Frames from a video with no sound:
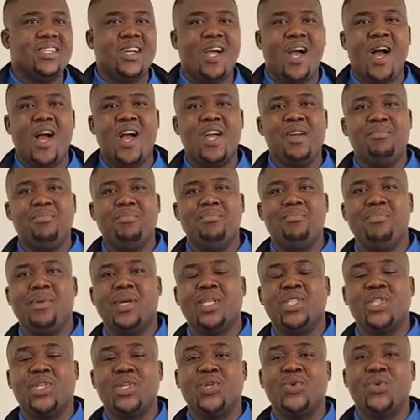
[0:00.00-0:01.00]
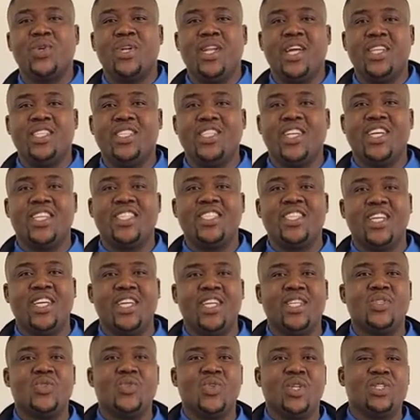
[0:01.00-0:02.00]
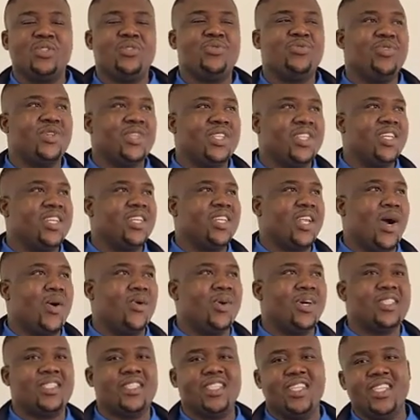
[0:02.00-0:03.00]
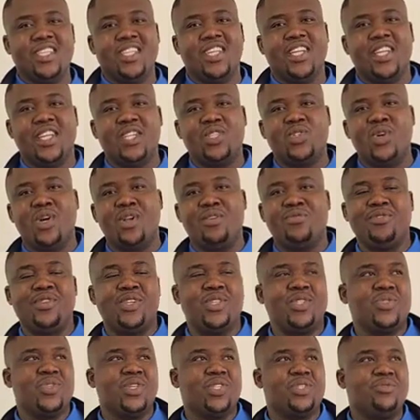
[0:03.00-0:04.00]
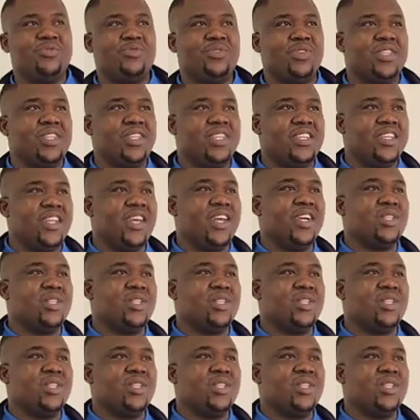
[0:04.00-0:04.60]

I matriculated in 2014. I was in grade 12 in 2014.